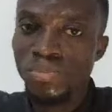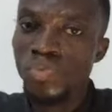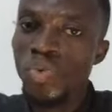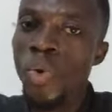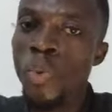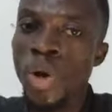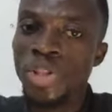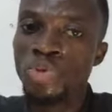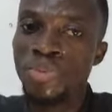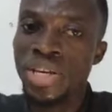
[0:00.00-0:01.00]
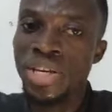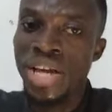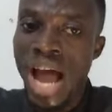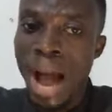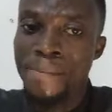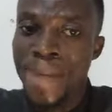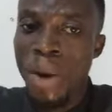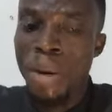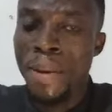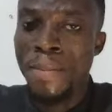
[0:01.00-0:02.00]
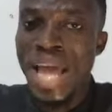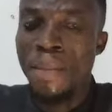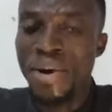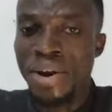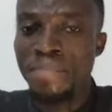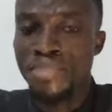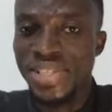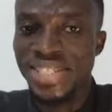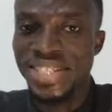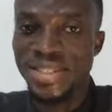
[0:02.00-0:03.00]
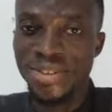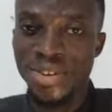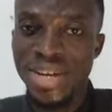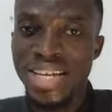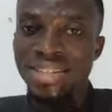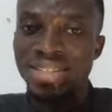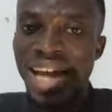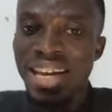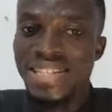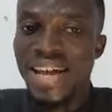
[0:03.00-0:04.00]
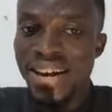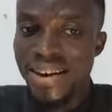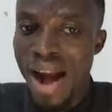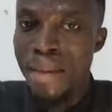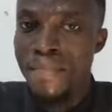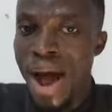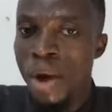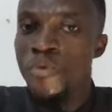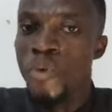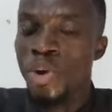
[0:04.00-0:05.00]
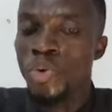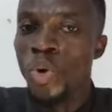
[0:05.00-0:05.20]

What to me about what about American president? That is the crime Akufo-Addo got